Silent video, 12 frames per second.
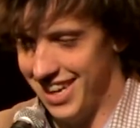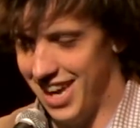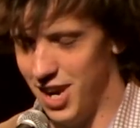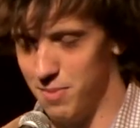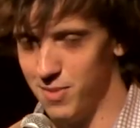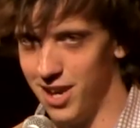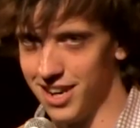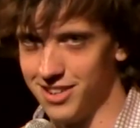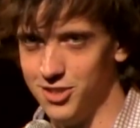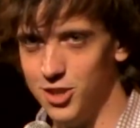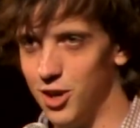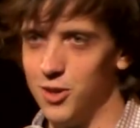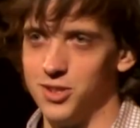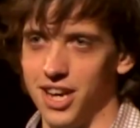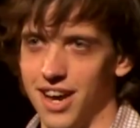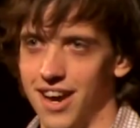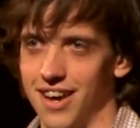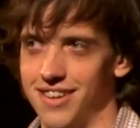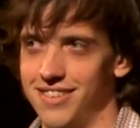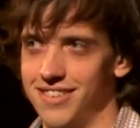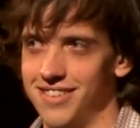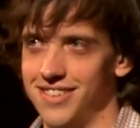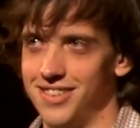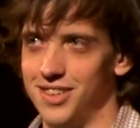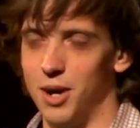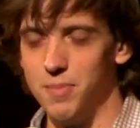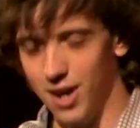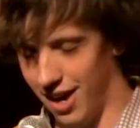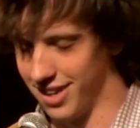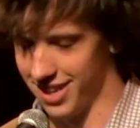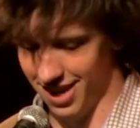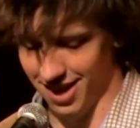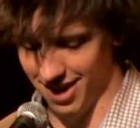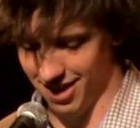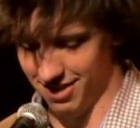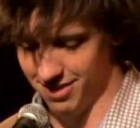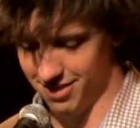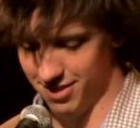And I'm like, "No, Dad, I'm not gay.